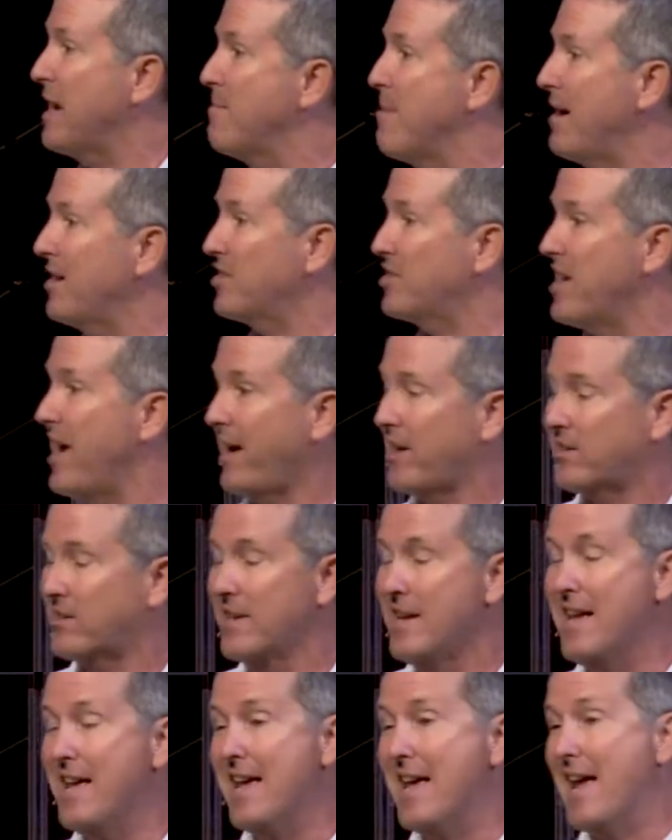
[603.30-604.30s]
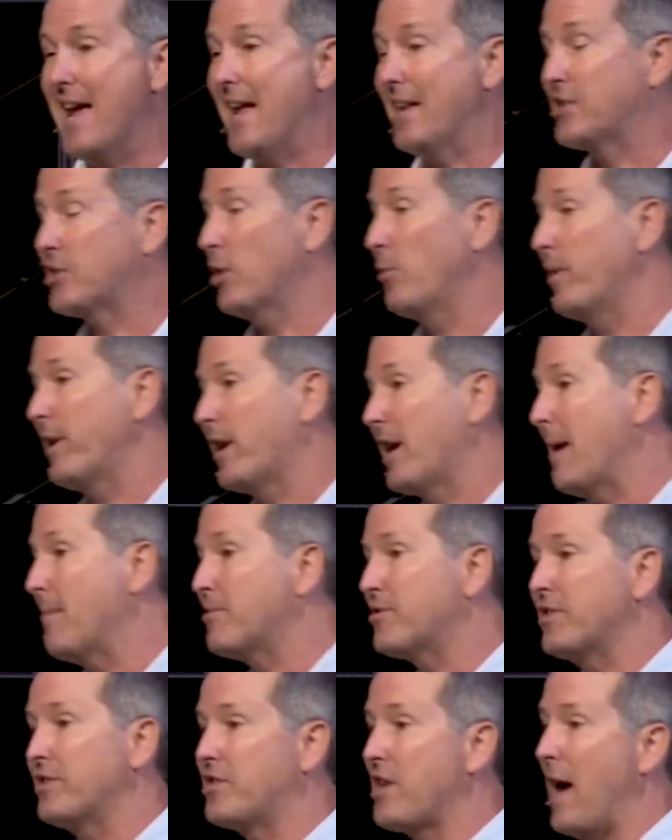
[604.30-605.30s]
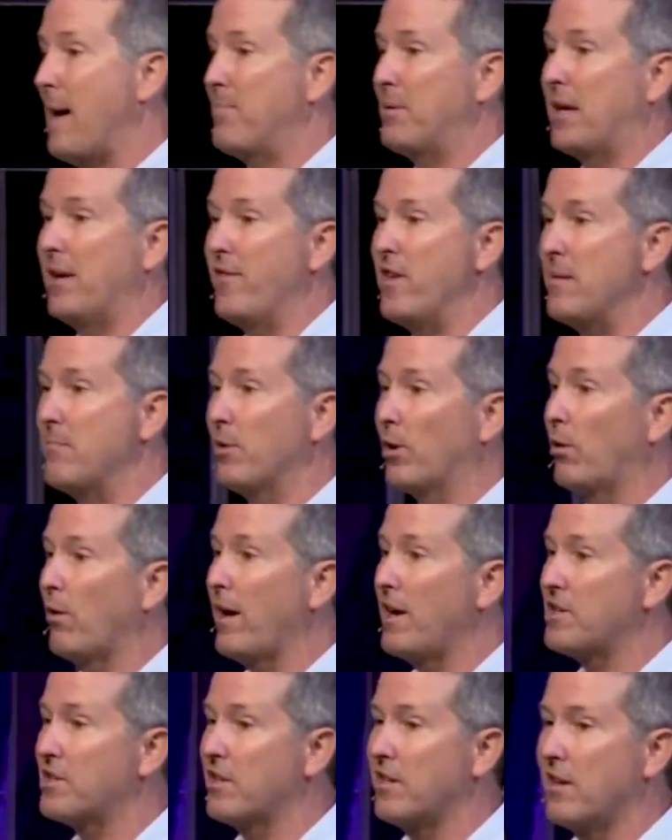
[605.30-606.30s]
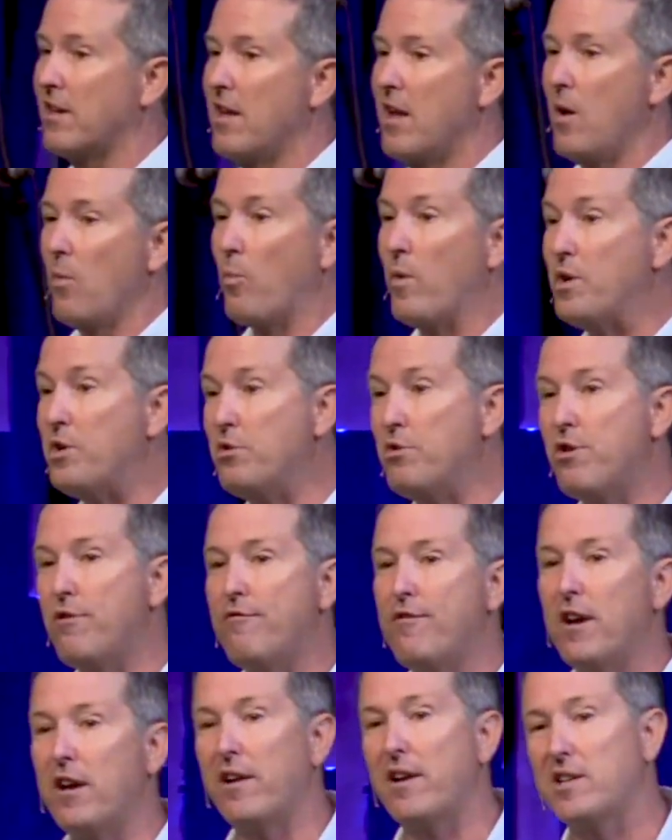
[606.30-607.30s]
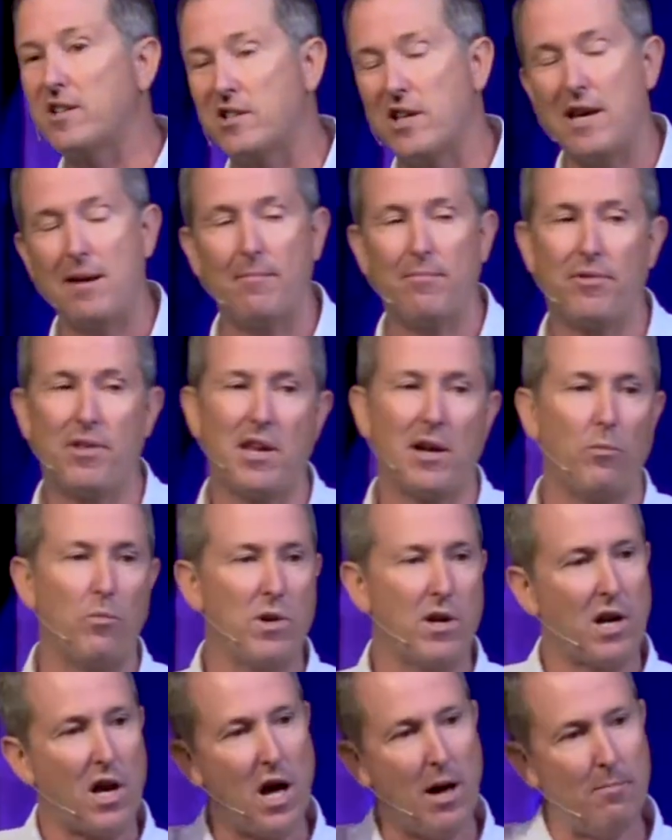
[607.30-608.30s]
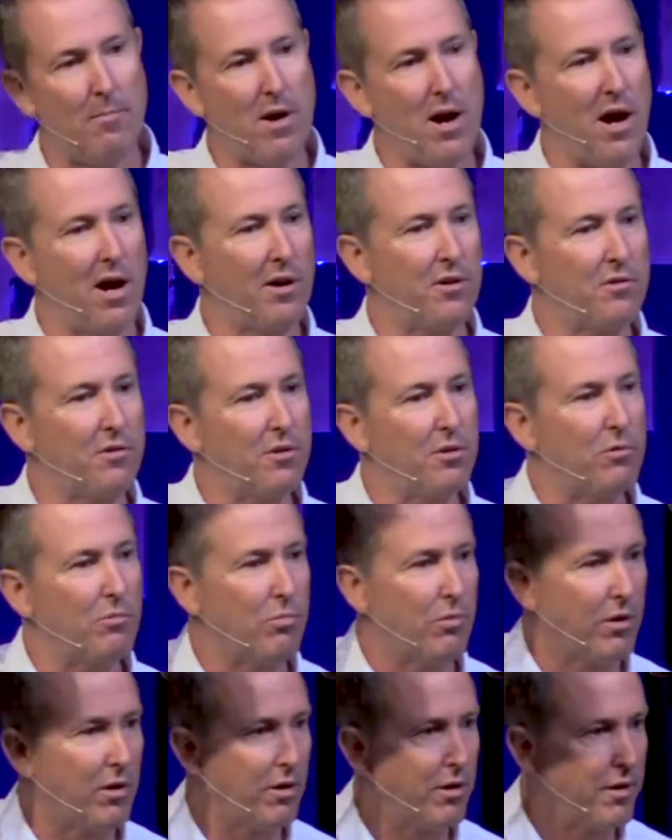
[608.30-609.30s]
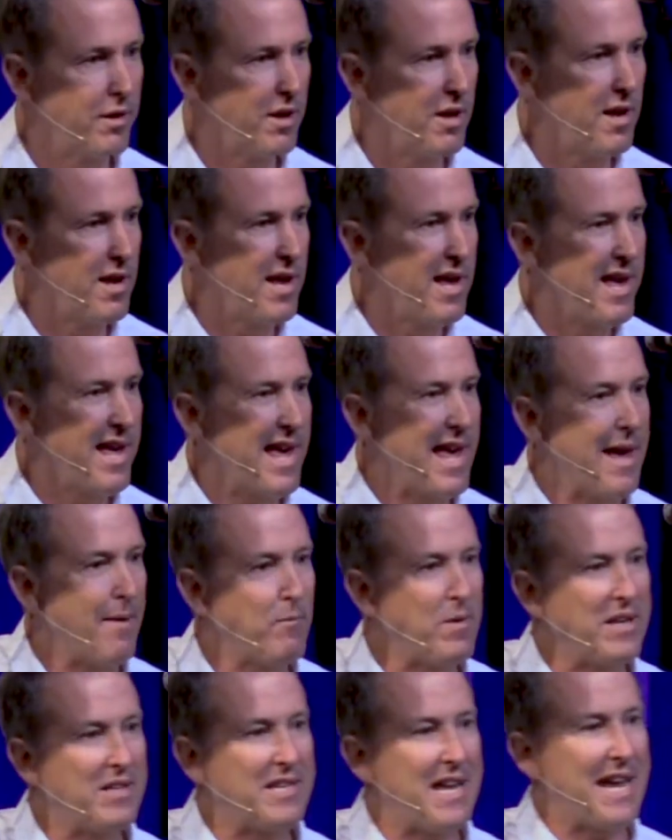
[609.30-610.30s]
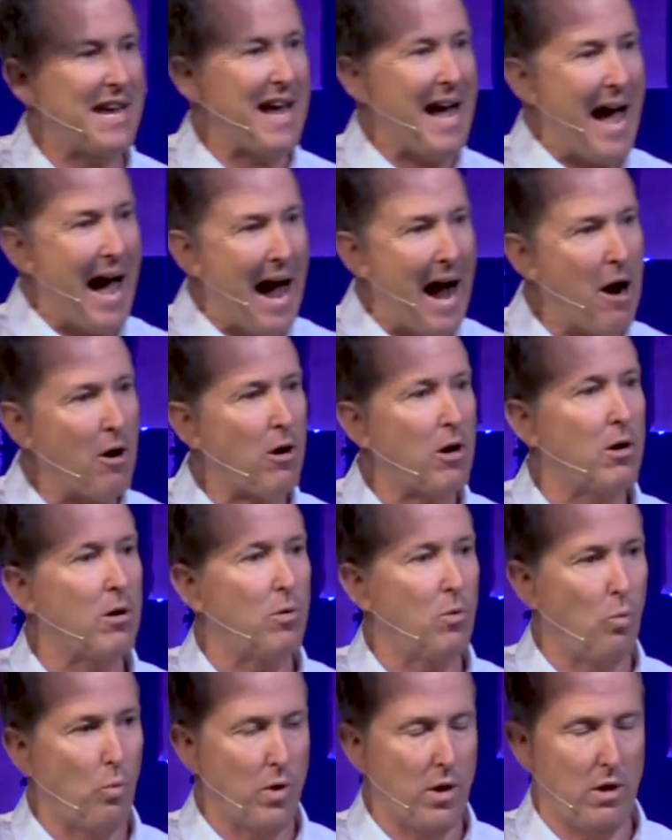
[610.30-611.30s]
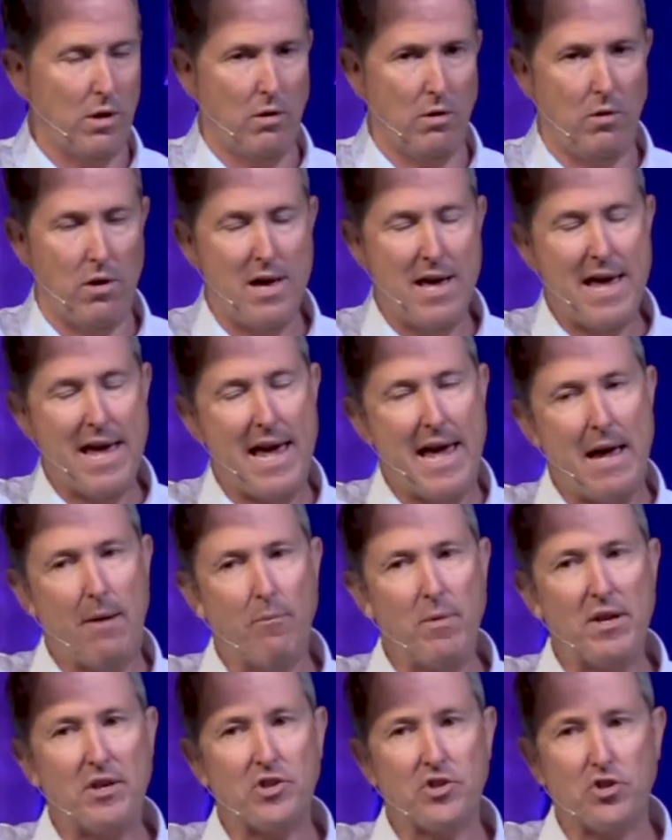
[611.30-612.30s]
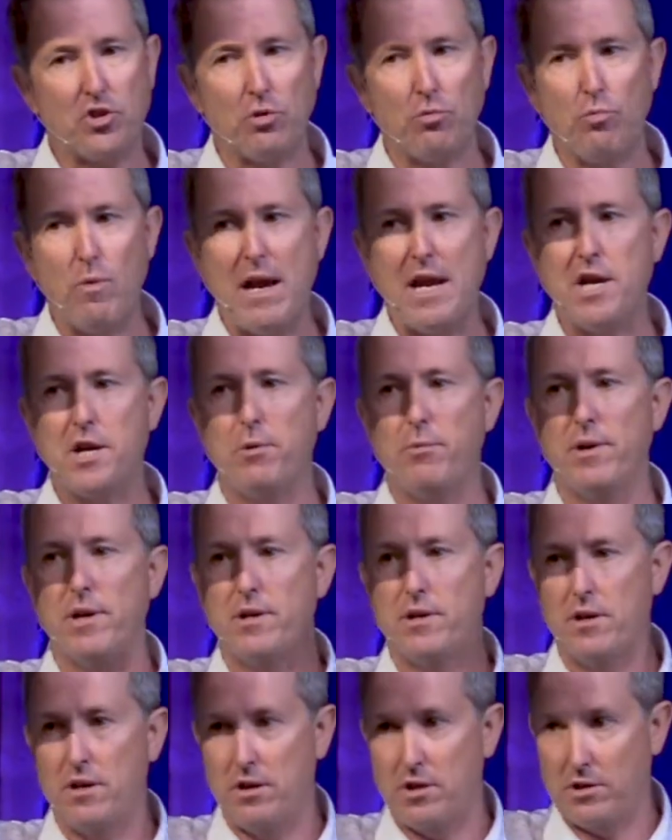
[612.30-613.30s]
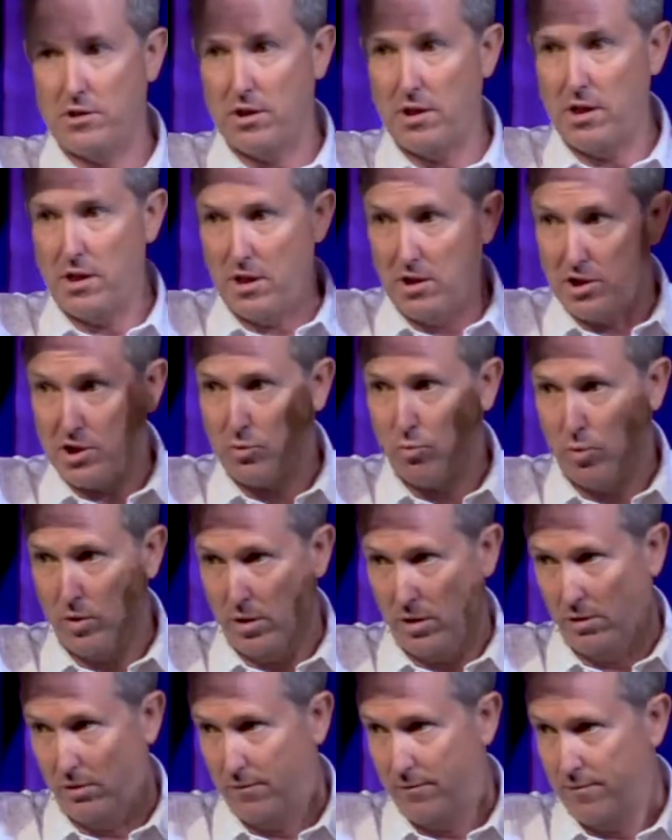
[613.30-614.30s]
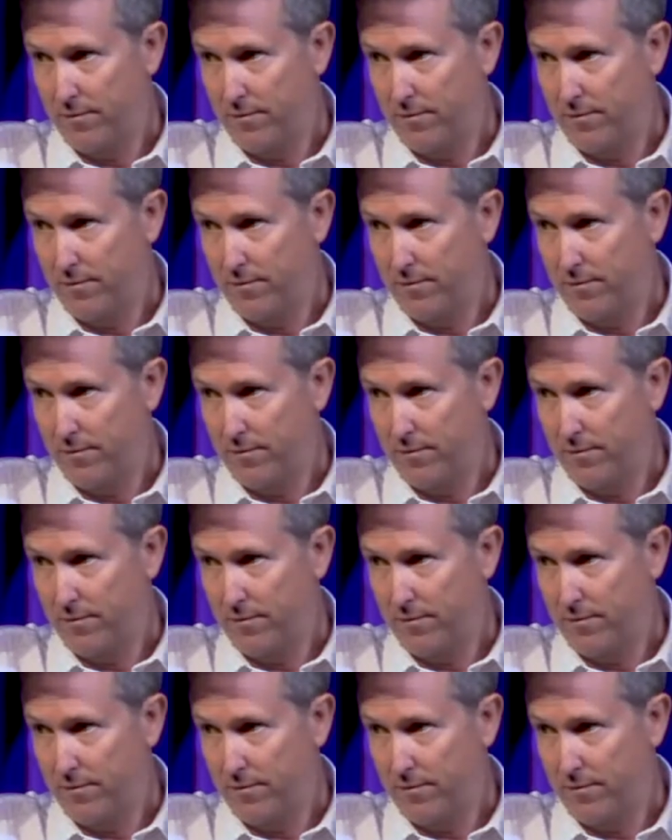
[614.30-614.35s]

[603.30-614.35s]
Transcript: about sex? And so when it comes to the topic of immigration, we do the very same thing. We come under the word and we take our will and we surrender it to his will.